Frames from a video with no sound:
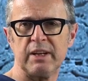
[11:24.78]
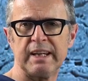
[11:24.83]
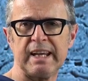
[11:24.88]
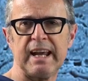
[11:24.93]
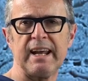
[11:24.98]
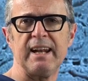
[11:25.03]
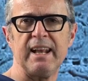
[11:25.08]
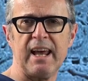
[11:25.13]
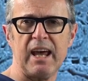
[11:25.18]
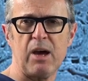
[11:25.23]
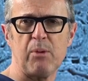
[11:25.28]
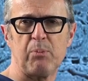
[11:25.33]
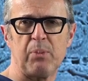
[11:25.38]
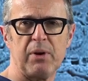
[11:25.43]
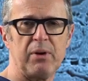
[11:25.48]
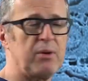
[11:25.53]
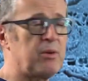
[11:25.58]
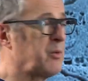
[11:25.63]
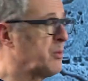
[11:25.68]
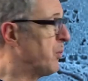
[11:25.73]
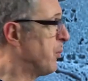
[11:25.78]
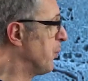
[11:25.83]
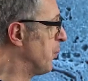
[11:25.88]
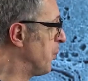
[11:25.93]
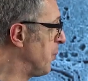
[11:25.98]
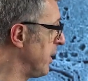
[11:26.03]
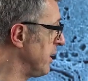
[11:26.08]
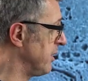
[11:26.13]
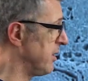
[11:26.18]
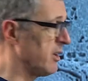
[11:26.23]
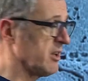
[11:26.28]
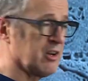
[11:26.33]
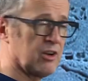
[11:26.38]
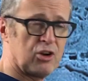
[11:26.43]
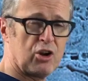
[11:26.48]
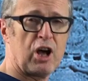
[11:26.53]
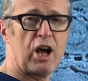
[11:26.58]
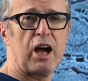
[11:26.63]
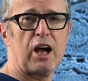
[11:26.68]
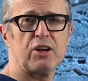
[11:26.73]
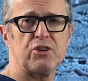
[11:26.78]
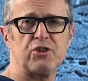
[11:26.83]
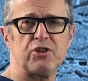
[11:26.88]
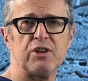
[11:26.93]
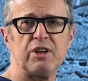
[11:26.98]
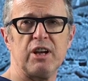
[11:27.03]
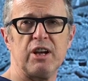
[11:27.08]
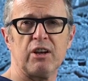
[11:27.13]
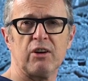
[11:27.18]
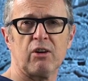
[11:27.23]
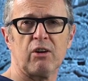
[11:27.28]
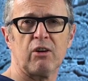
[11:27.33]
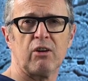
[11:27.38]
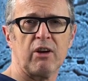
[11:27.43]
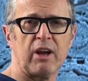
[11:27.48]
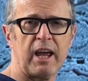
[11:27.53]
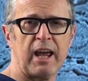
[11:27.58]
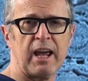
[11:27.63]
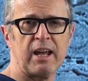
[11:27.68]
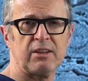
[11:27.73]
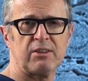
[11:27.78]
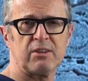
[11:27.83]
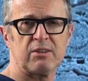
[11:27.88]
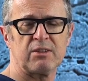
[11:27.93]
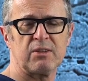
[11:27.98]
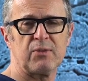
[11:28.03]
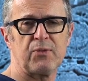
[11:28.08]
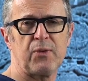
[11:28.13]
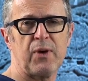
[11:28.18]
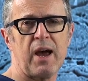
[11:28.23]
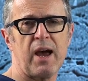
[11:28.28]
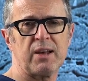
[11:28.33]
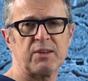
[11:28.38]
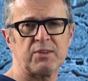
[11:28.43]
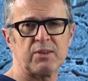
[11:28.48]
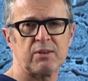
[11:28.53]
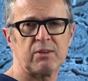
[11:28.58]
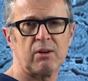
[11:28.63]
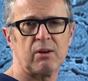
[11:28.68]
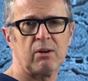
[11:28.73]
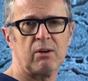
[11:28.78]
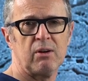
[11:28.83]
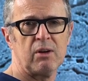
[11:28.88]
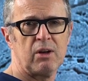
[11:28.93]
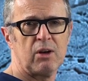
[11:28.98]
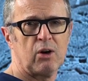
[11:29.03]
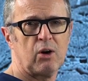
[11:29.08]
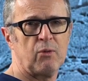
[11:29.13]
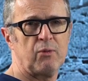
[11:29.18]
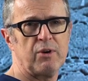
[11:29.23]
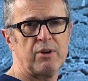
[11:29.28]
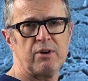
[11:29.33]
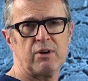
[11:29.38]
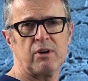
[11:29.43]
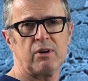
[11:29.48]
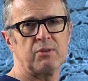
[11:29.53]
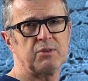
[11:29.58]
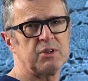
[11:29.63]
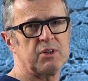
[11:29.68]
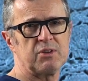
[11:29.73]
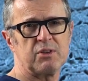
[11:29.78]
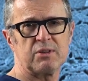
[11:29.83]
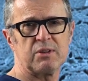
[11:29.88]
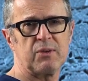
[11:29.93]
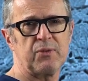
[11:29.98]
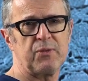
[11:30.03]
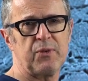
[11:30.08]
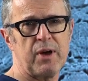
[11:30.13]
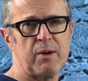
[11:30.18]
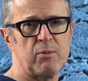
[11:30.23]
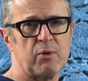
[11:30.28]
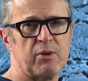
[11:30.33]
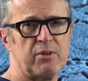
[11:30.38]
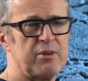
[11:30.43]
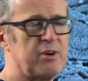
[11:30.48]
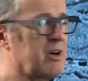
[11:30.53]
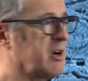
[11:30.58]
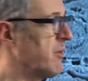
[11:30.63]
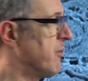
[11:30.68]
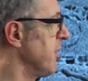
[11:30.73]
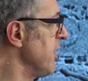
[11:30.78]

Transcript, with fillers: can happen when the large needle enters the fascicle of a nerve such as the femoral nerve.